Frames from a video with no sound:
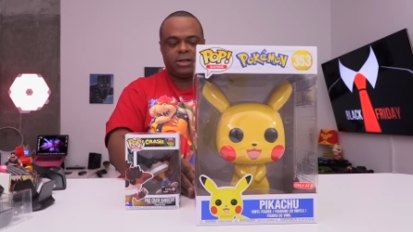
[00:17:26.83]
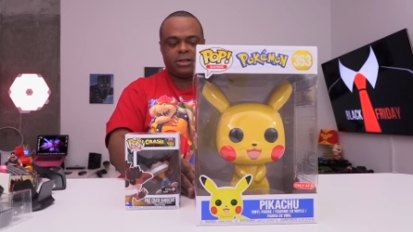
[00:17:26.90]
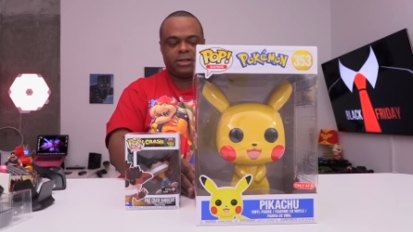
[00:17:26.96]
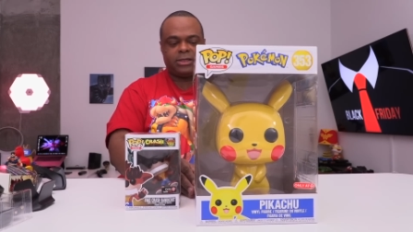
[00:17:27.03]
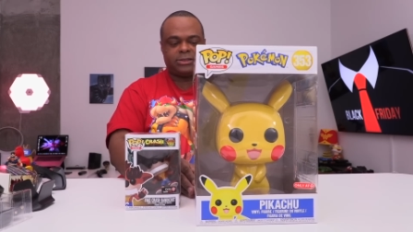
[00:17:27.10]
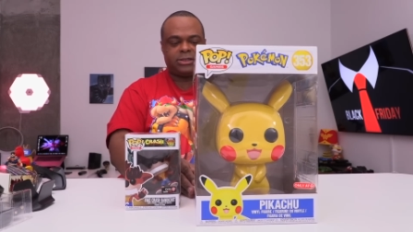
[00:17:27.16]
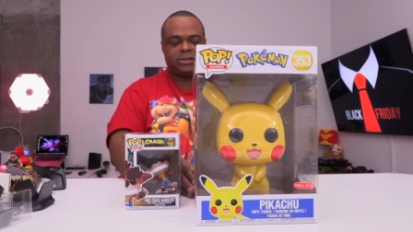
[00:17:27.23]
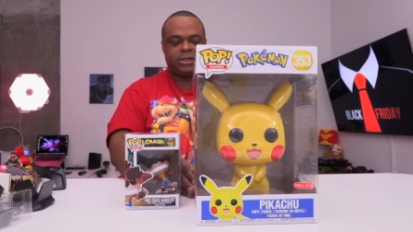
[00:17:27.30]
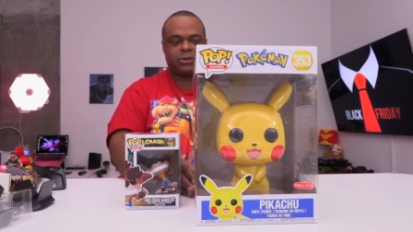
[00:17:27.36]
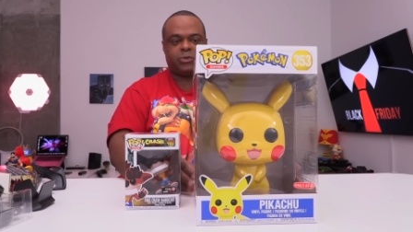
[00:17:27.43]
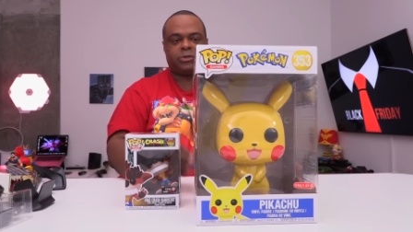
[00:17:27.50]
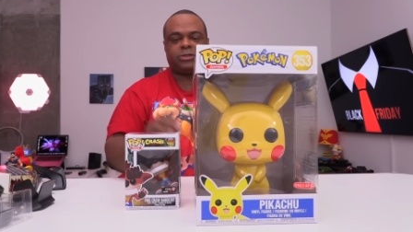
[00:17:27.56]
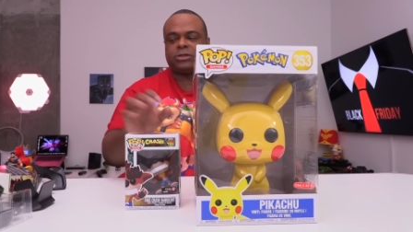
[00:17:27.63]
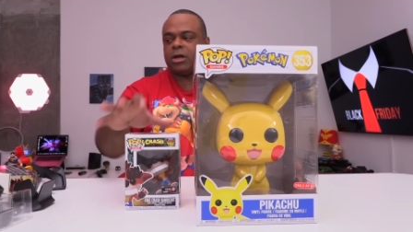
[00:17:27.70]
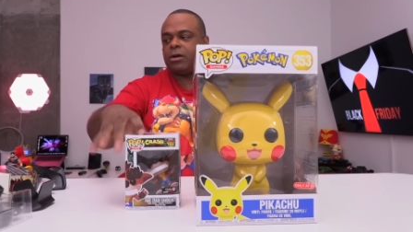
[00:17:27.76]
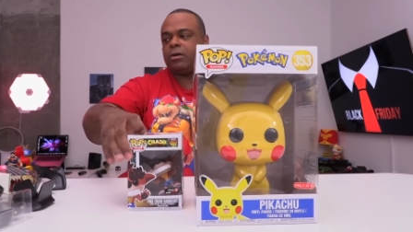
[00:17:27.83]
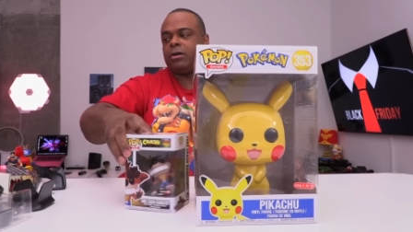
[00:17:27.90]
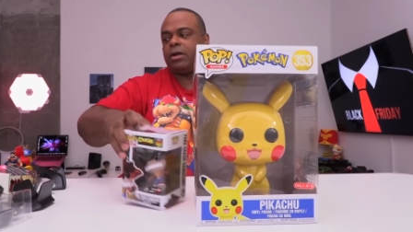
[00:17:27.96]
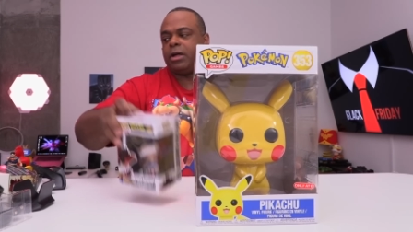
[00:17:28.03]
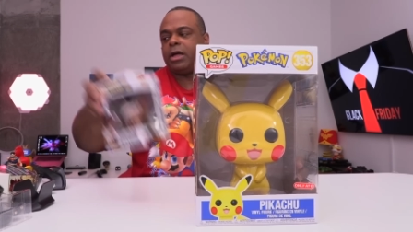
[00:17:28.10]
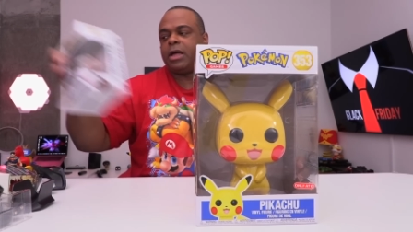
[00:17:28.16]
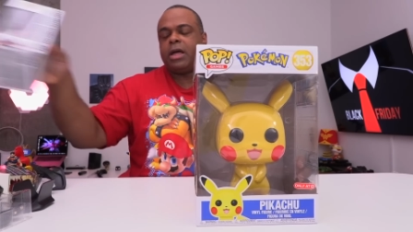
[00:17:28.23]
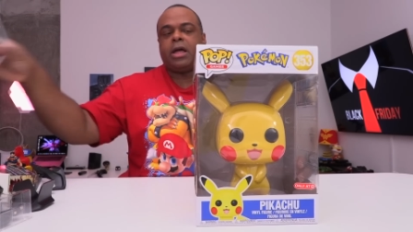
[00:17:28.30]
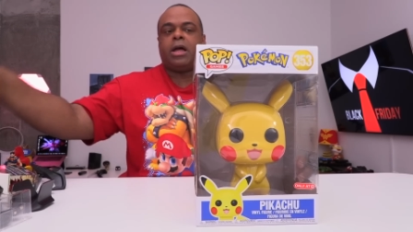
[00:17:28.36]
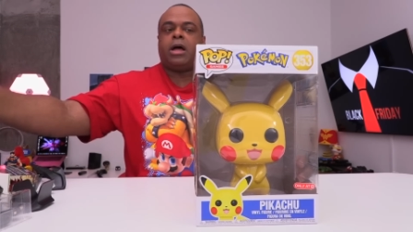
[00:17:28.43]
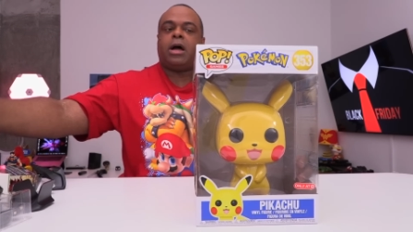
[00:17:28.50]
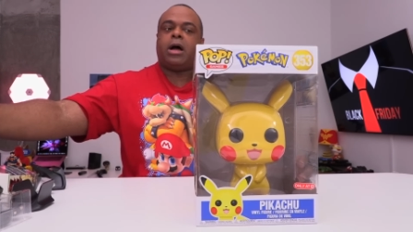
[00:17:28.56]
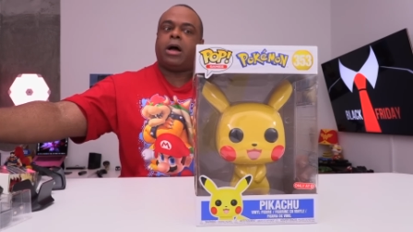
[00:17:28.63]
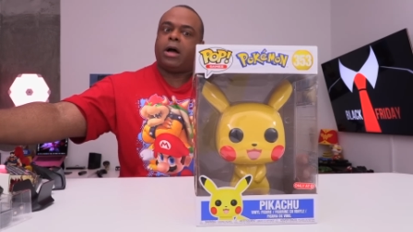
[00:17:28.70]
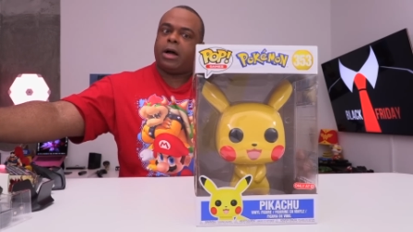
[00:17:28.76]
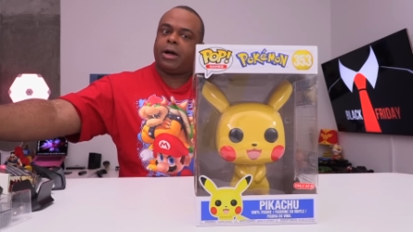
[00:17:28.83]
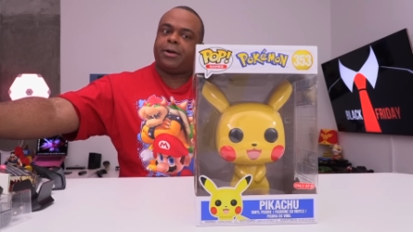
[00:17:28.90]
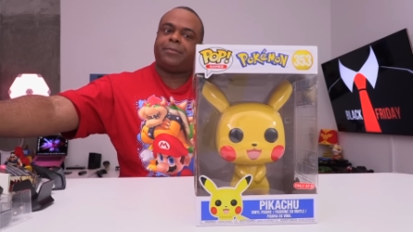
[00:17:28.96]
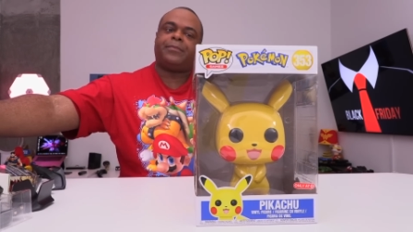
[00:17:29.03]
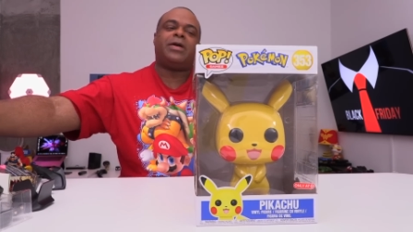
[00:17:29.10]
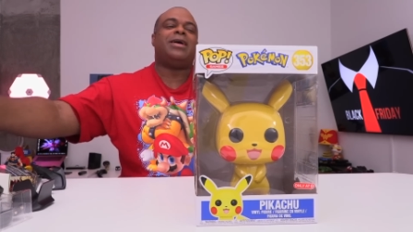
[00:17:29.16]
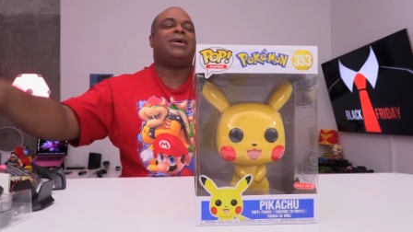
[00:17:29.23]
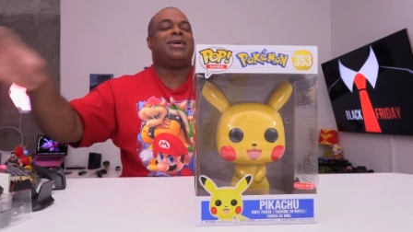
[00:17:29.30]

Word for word: This is this one. So um,